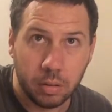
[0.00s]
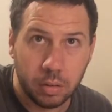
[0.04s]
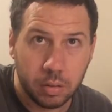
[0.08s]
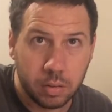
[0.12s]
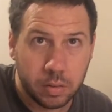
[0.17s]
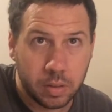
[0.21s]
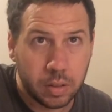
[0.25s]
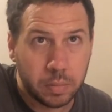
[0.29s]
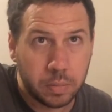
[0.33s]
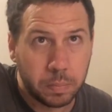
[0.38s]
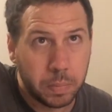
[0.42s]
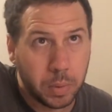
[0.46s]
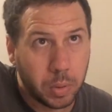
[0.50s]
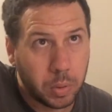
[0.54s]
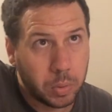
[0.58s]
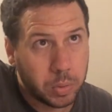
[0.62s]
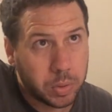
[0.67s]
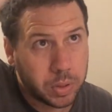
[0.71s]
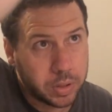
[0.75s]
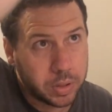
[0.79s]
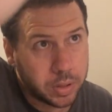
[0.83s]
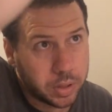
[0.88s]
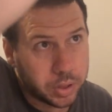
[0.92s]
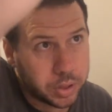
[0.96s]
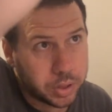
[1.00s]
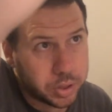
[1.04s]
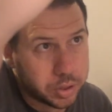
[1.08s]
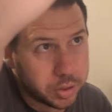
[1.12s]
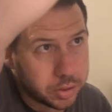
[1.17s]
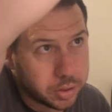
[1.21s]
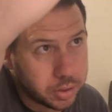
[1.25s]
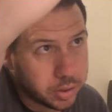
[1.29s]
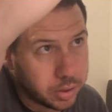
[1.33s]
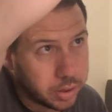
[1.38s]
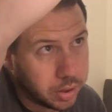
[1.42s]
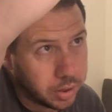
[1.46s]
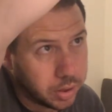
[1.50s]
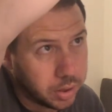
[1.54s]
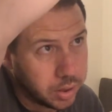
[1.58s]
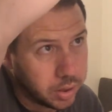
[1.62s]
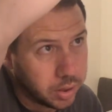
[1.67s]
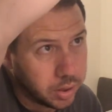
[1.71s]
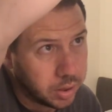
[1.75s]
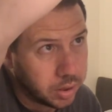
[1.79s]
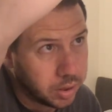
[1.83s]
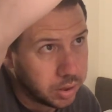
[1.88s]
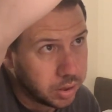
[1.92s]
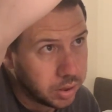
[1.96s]
what's this bottle conditioned?
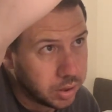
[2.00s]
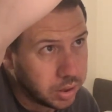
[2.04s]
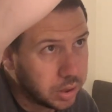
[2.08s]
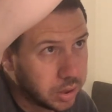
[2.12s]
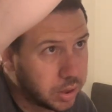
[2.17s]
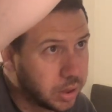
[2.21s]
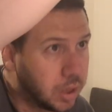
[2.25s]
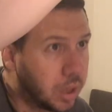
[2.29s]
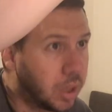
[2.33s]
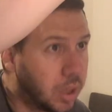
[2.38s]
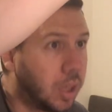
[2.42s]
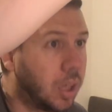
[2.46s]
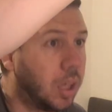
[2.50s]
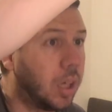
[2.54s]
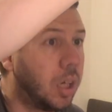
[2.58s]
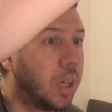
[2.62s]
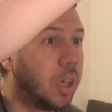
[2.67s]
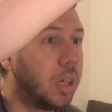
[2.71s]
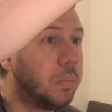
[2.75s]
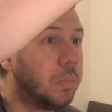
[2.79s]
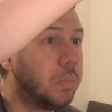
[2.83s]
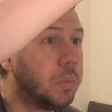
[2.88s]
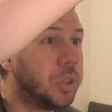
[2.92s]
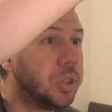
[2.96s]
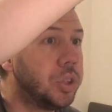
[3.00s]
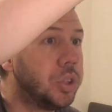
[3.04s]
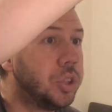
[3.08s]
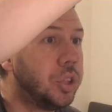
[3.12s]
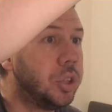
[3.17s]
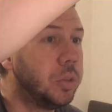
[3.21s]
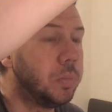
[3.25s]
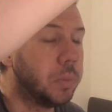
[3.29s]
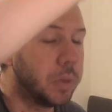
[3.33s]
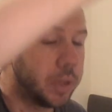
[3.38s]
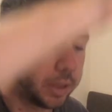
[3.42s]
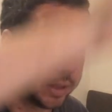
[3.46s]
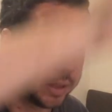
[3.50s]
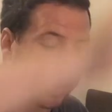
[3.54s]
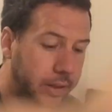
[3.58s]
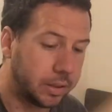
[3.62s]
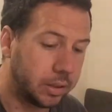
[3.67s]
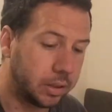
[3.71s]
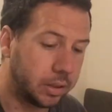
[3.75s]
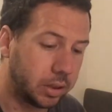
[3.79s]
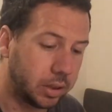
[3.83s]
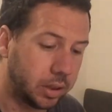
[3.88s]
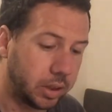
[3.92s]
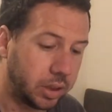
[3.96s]
I'm assuming it
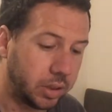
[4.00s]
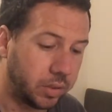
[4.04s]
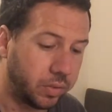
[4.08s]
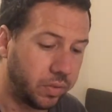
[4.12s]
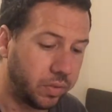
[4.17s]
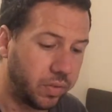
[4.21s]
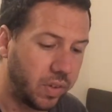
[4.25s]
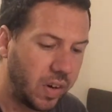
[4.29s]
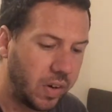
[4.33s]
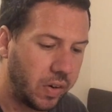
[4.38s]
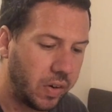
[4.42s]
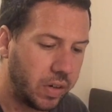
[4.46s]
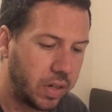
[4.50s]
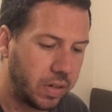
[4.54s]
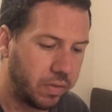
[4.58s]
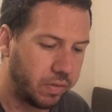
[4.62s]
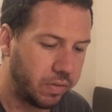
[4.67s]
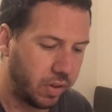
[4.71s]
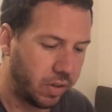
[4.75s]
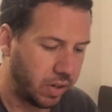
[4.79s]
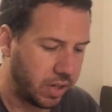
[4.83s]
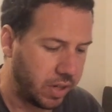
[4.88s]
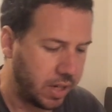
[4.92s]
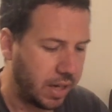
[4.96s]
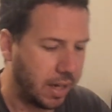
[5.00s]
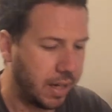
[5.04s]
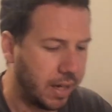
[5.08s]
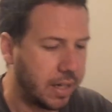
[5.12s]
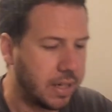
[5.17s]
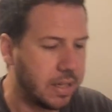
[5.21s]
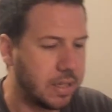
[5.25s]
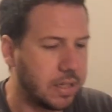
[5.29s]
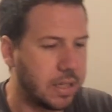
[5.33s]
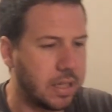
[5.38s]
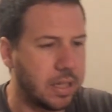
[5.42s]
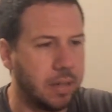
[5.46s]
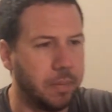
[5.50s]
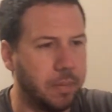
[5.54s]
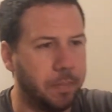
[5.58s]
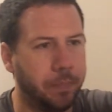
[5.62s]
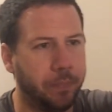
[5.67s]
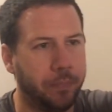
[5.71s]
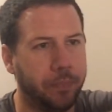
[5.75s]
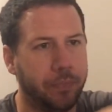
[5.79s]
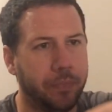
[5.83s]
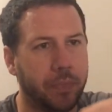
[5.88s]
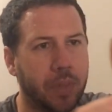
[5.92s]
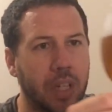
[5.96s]
is. It's very, very hazy
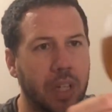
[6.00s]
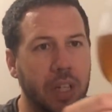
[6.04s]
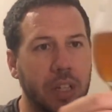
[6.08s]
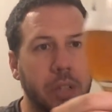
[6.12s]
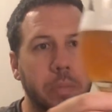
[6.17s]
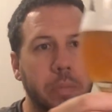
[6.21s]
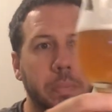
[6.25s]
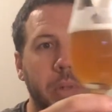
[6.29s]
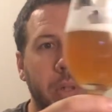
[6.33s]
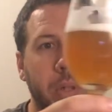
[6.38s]
in